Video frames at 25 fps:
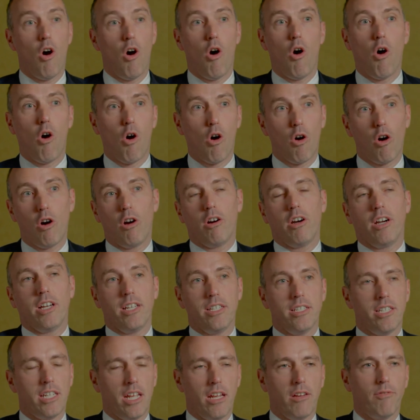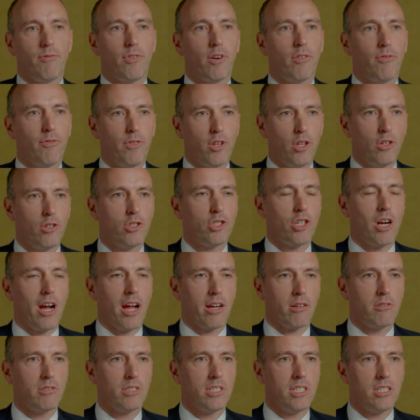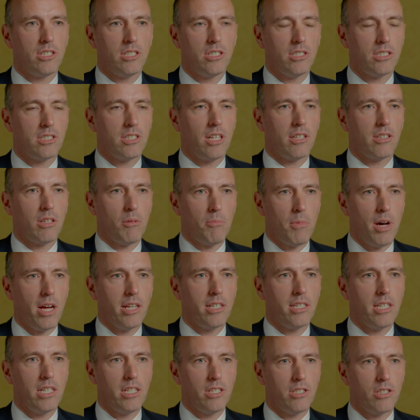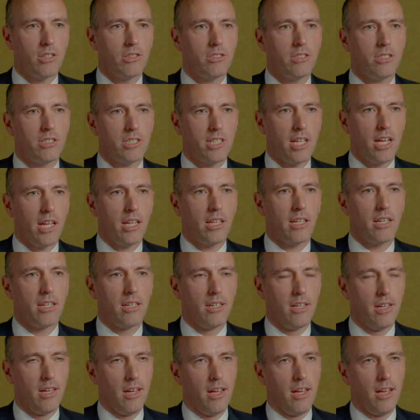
or indeed for future acquisitions that they might need to undertake.